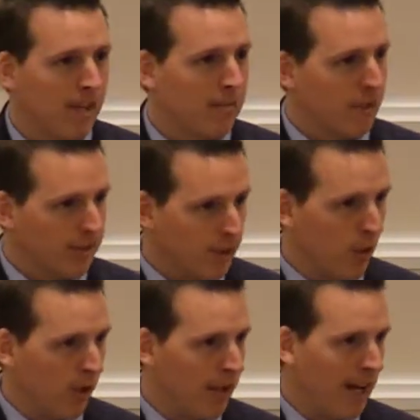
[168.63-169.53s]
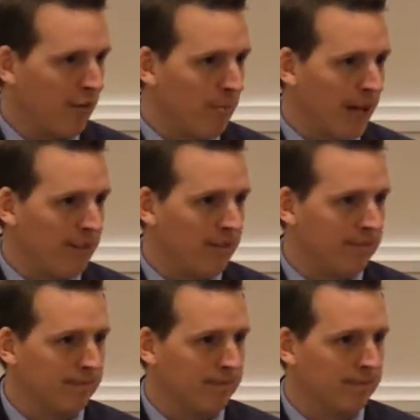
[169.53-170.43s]
but if you already have a method,
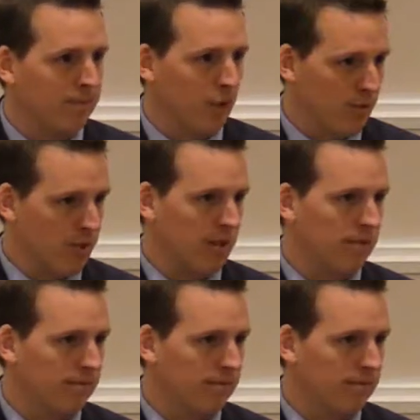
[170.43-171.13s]
use it.